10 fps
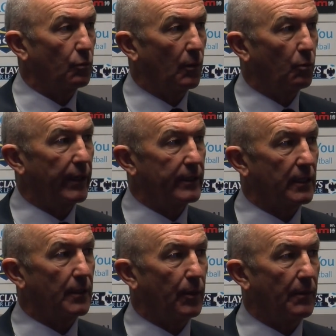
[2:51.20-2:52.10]
and wins
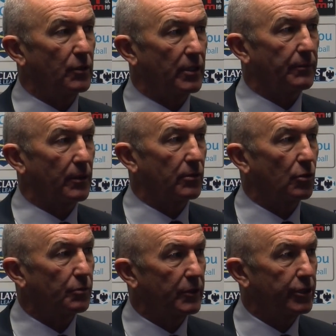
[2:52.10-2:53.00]
in the Premiership are
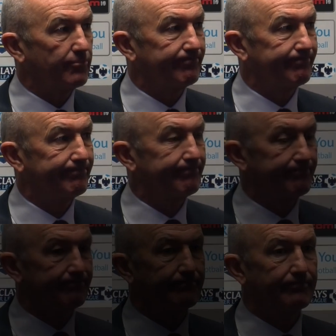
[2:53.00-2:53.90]
enormous.
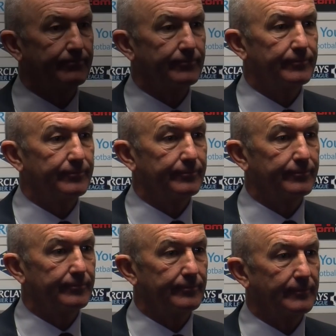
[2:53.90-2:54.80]
Today it's 16
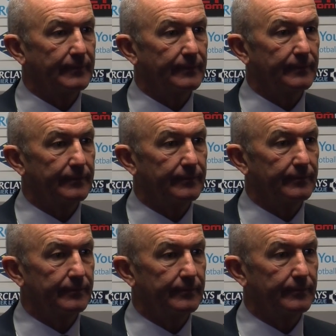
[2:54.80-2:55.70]
points at home
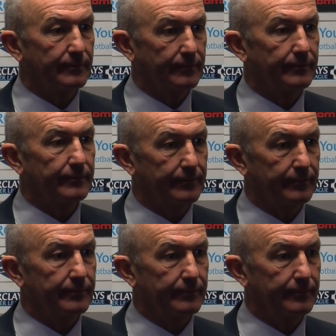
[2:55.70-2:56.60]
since you've come into it. What do
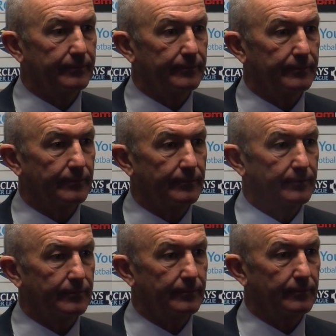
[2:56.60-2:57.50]
you put that down to?